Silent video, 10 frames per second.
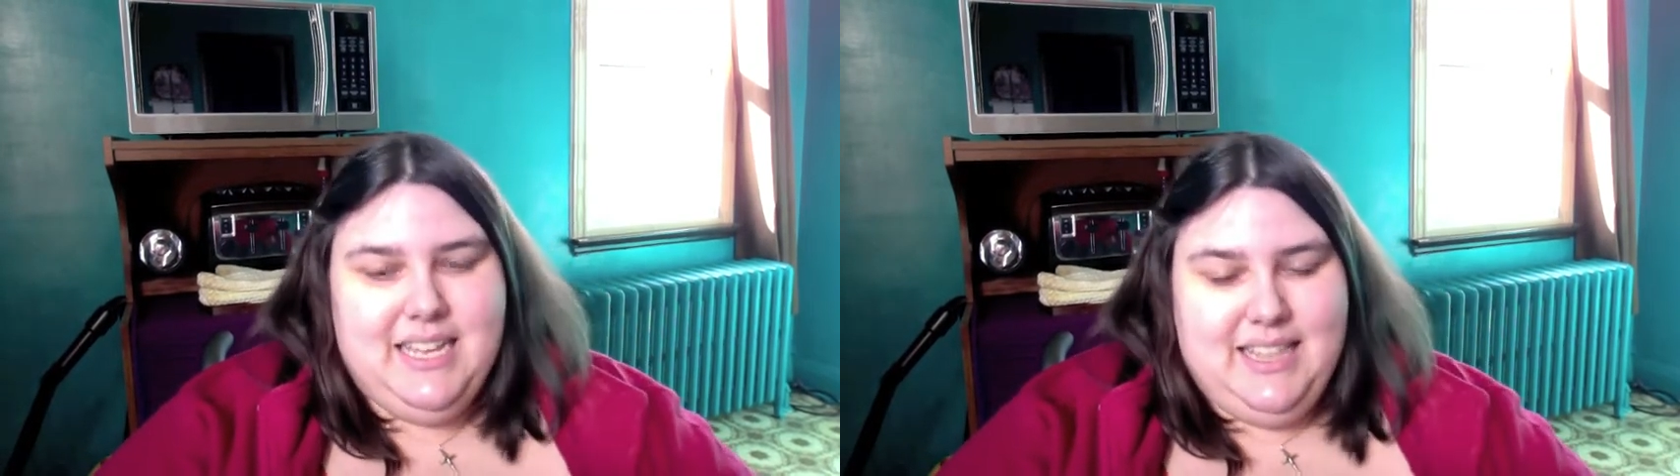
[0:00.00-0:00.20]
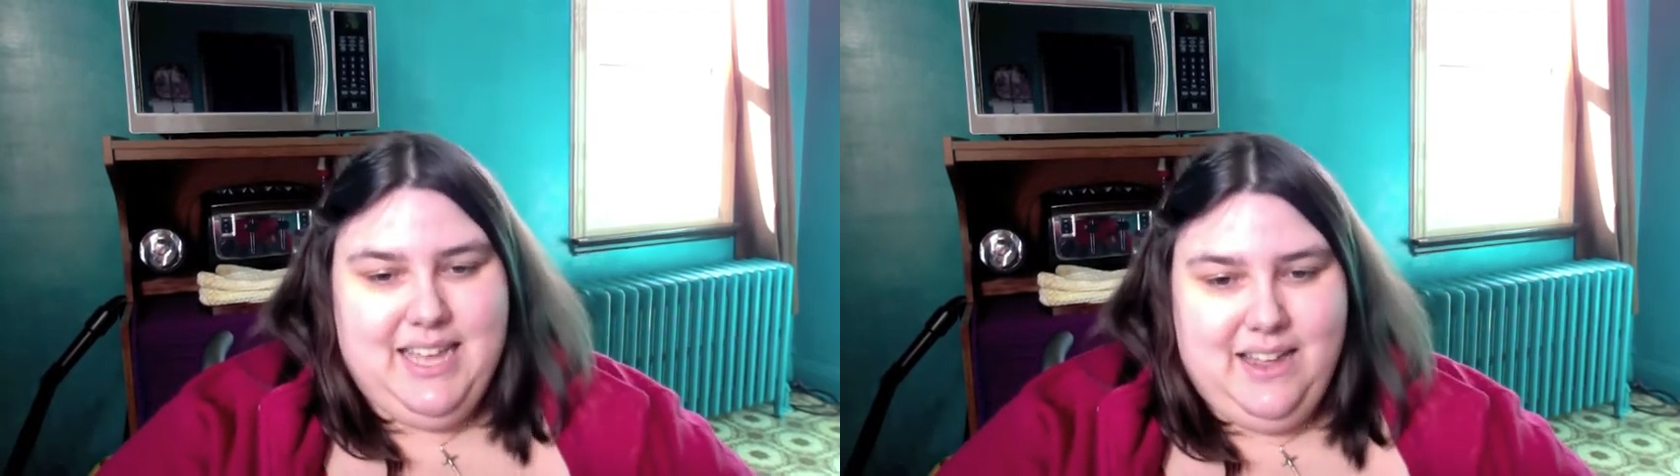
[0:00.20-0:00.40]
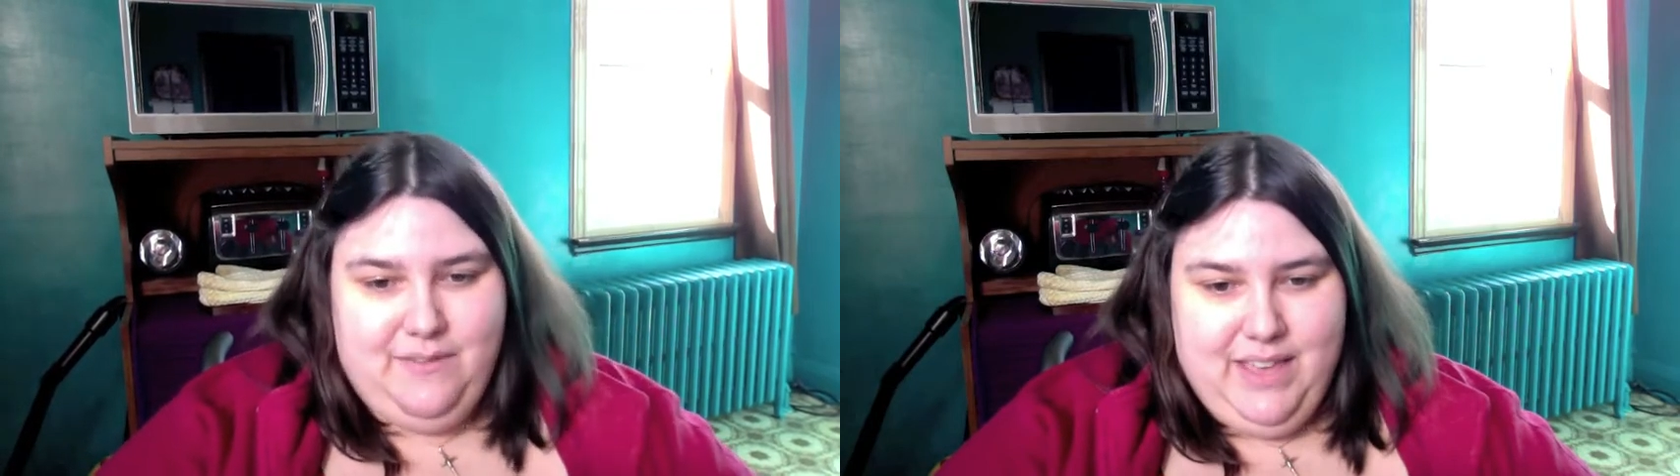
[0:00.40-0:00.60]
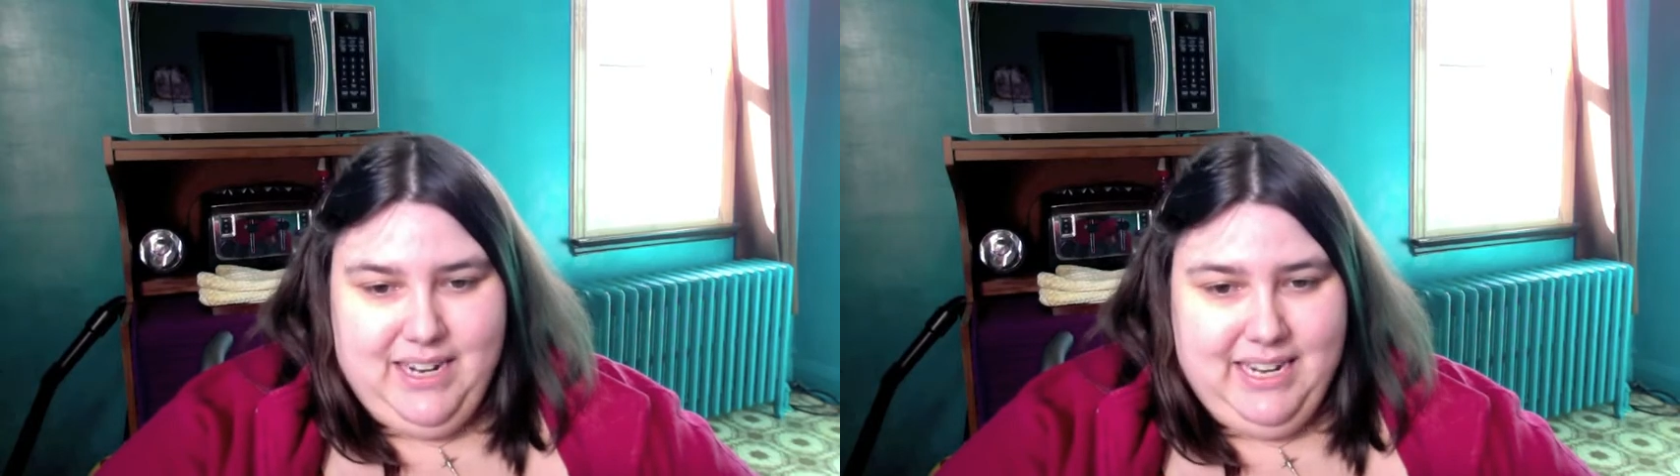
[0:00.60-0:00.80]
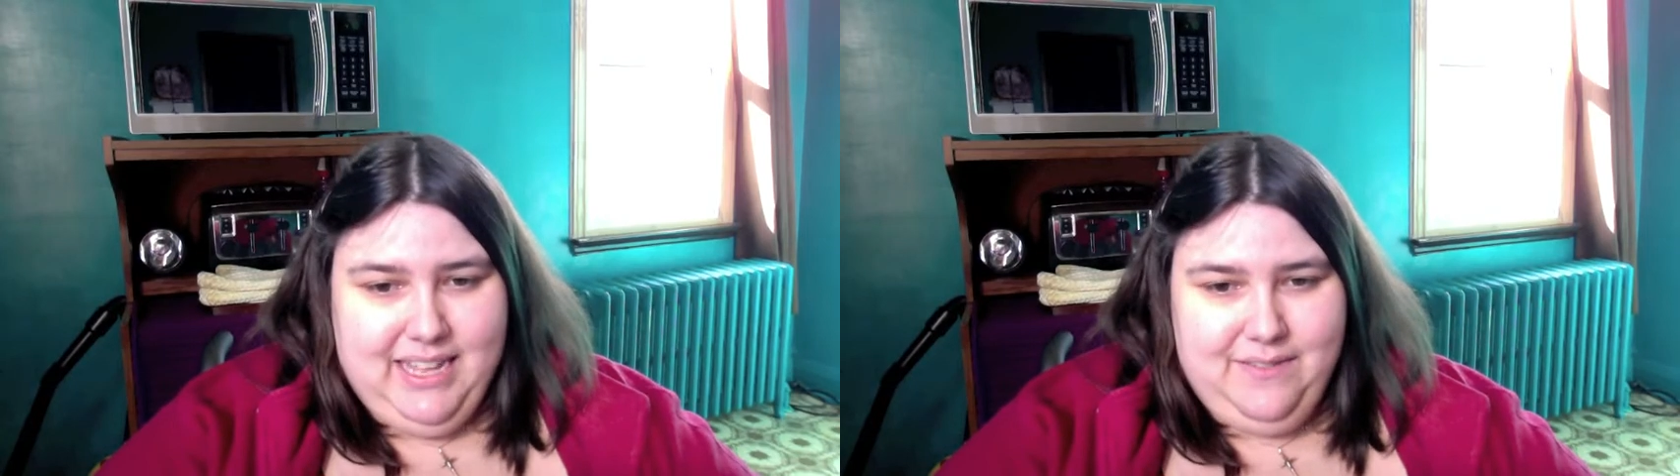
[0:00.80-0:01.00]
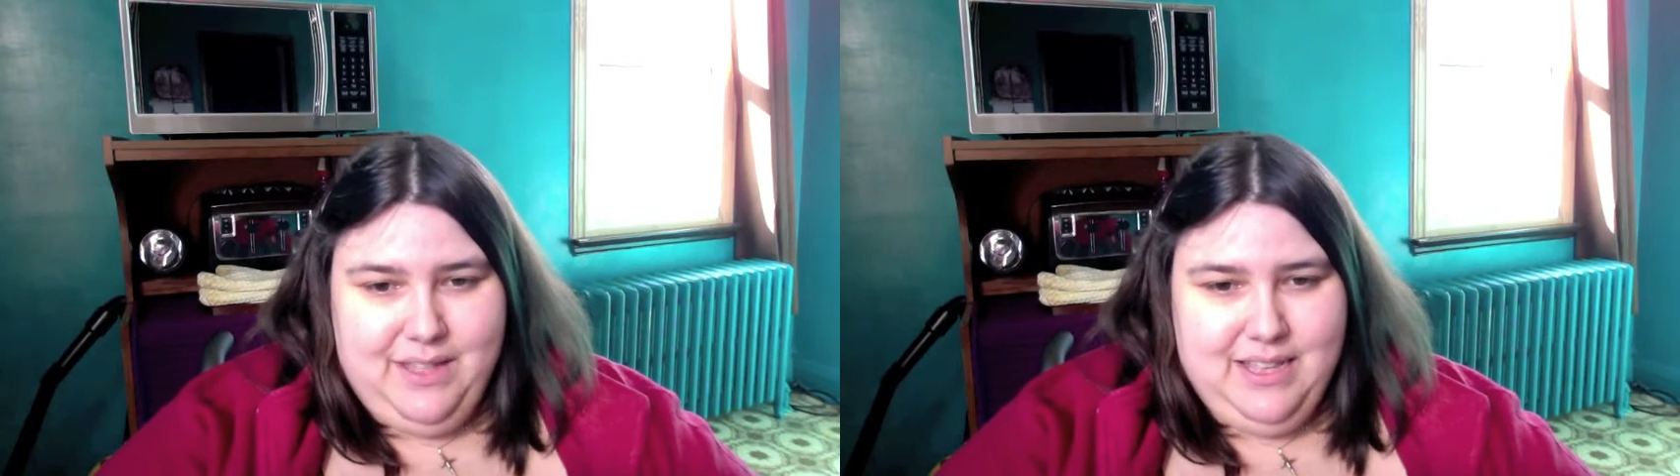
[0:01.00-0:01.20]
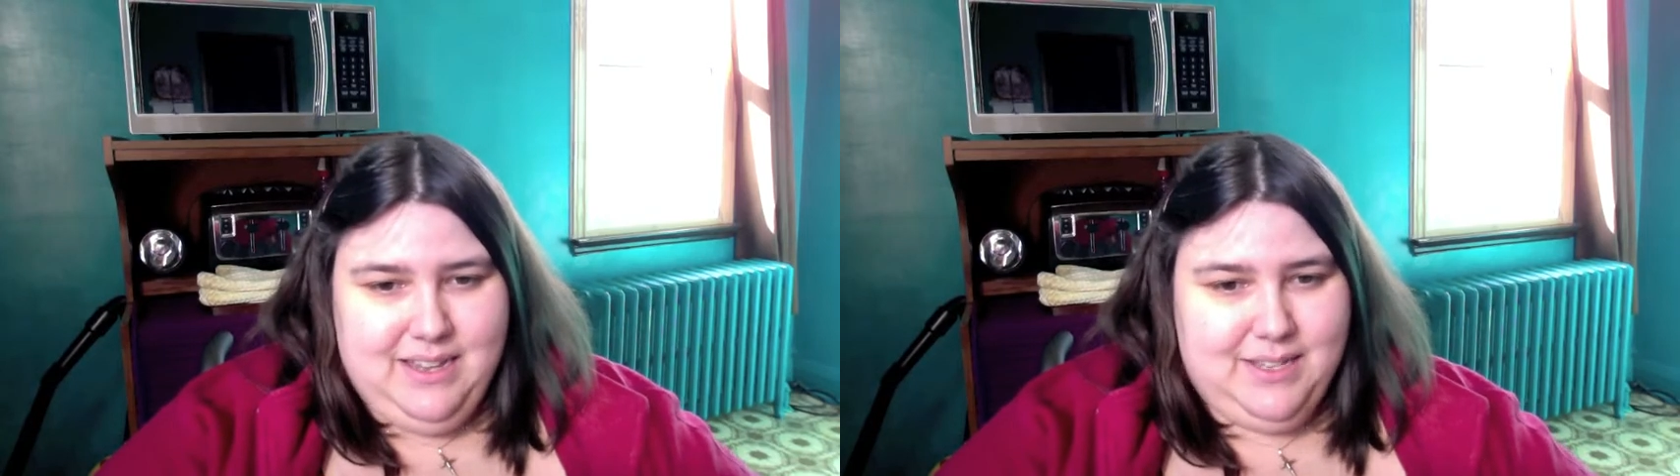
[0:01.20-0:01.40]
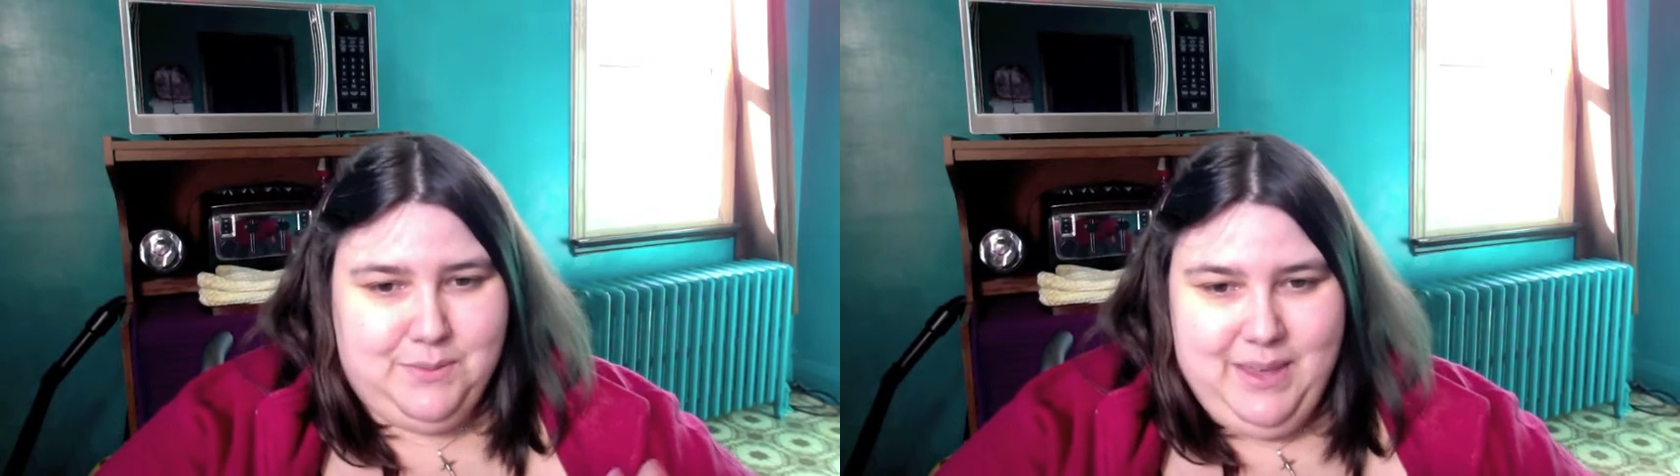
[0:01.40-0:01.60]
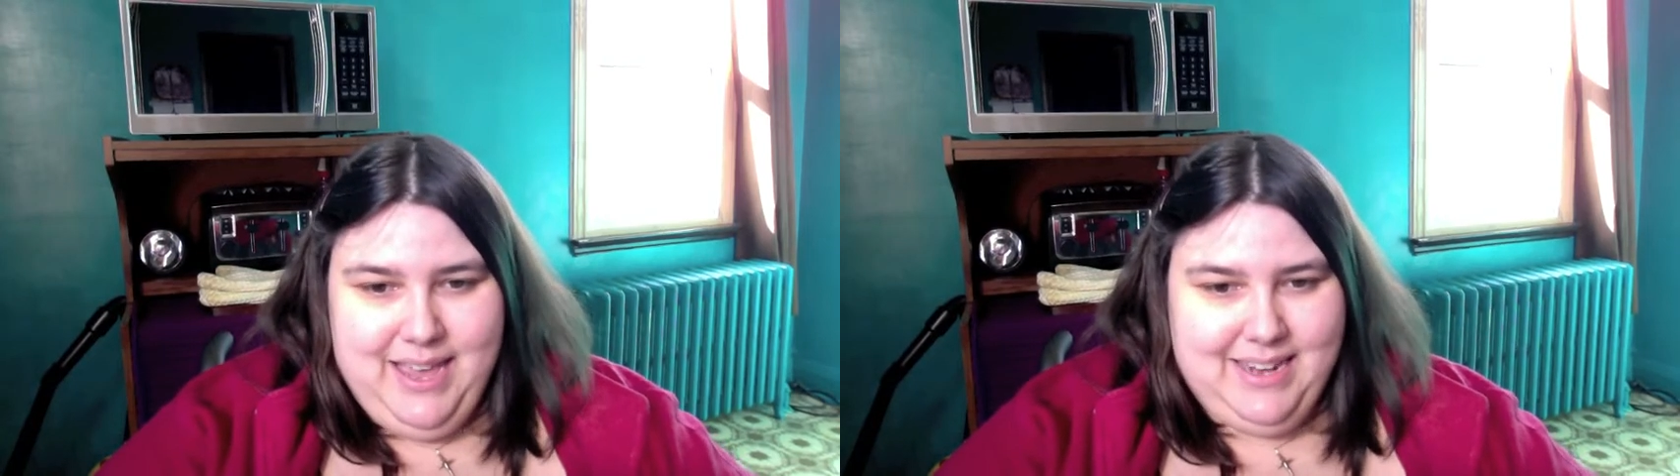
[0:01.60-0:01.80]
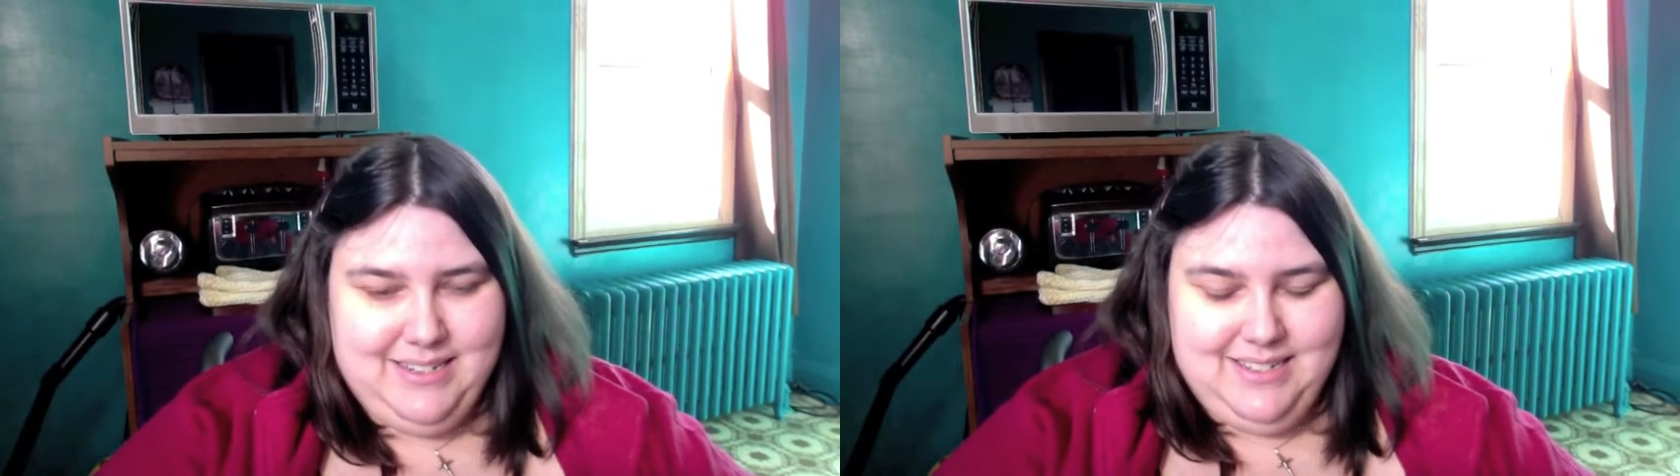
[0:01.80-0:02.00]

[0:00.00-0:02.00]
the unveiling of it because we hadn't